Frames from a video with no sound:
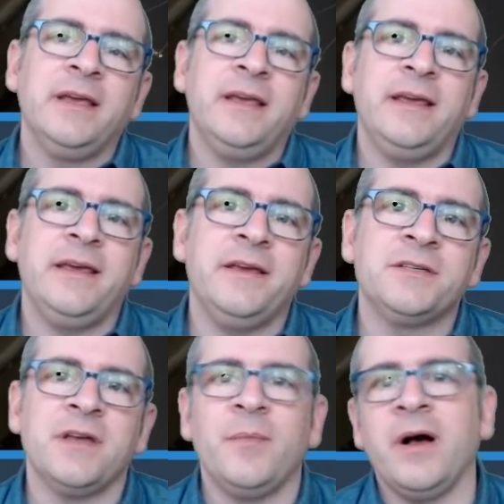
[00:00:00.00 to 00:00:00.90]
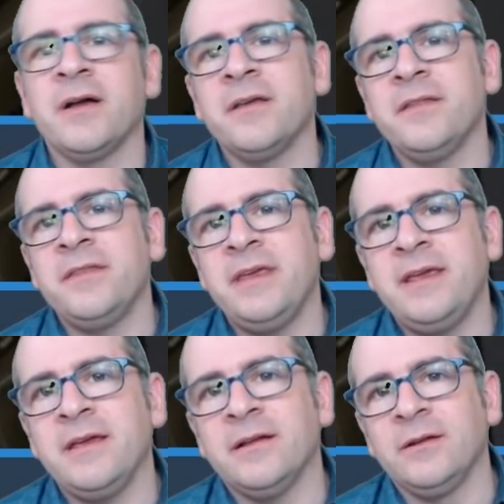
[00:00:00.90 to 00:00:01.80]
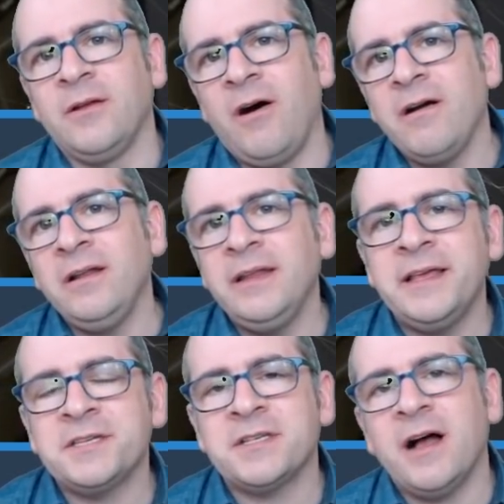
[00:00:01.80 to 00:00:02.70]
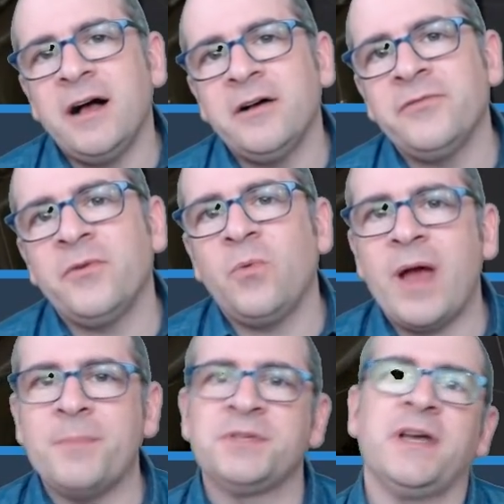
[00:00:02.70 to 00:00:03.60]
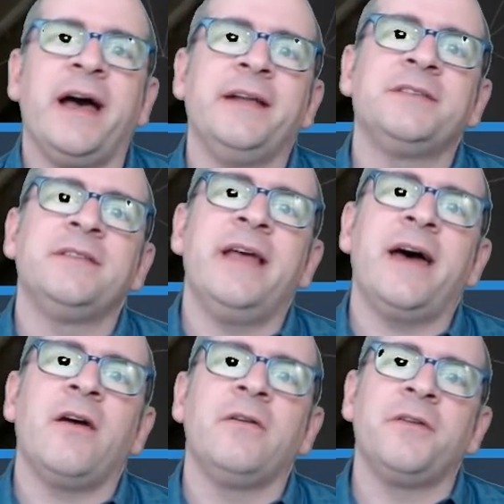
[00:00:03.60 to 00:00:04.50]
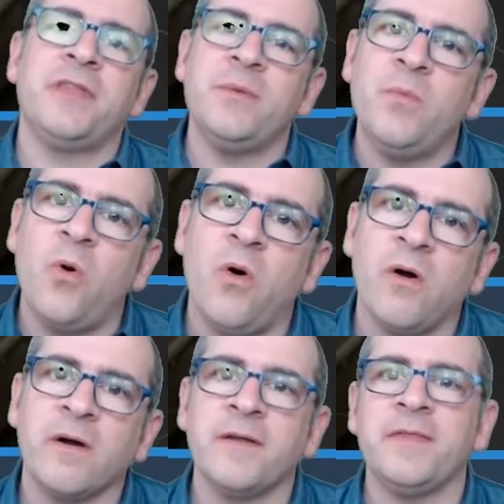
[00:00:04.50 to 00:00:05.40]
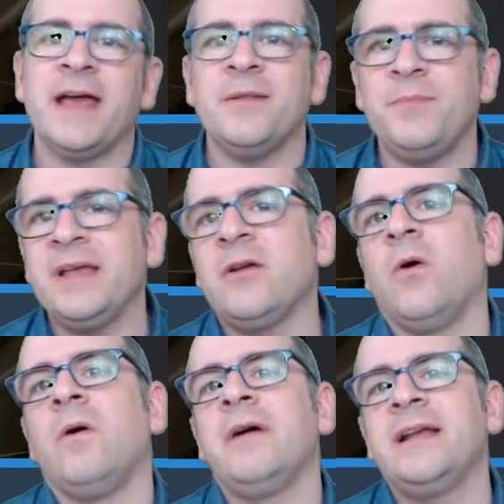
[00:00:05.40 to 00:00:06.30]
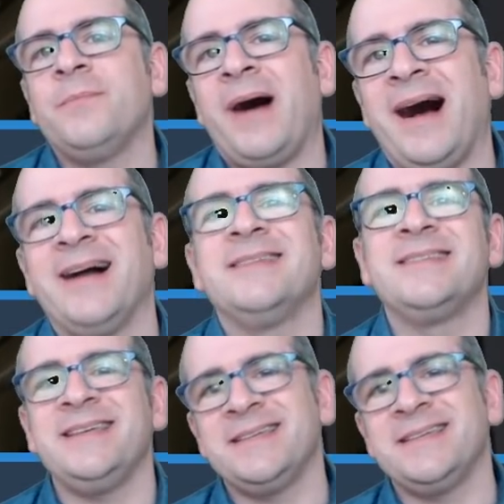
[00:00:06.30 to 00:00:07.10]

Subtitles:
is among the long list of websites that are nothing more than Bitcoin Ponzi